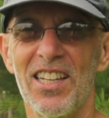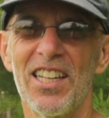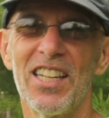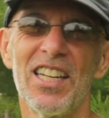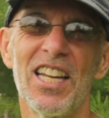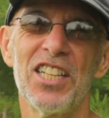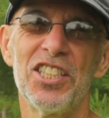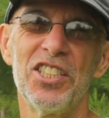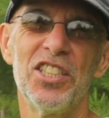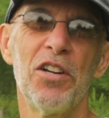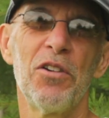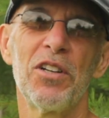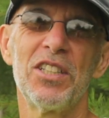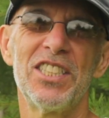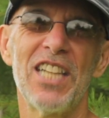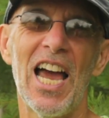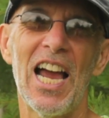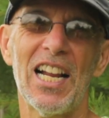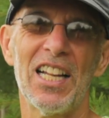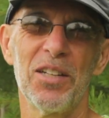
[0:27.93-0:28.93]
unless you know
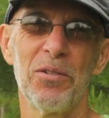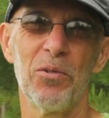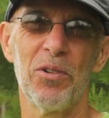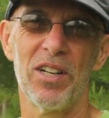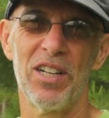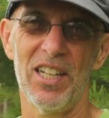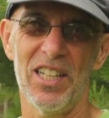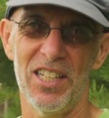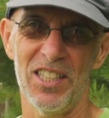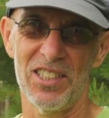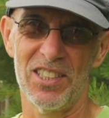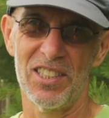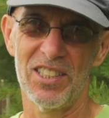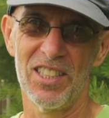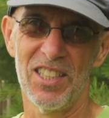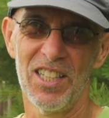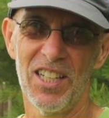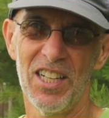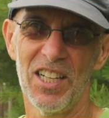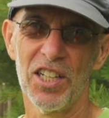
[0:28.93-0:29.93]
exactly what it is,
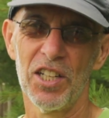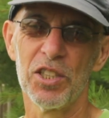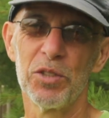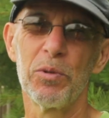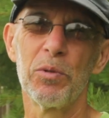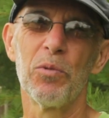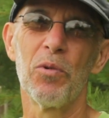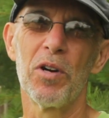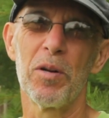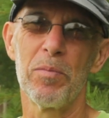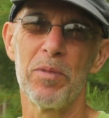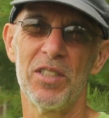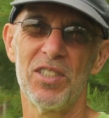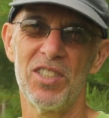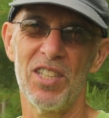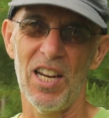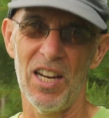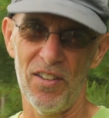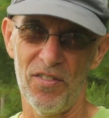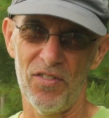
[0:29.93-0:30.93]
because we wanna be
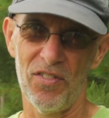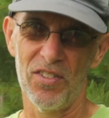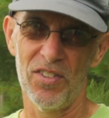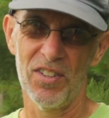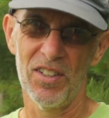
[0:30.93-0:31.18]
safe.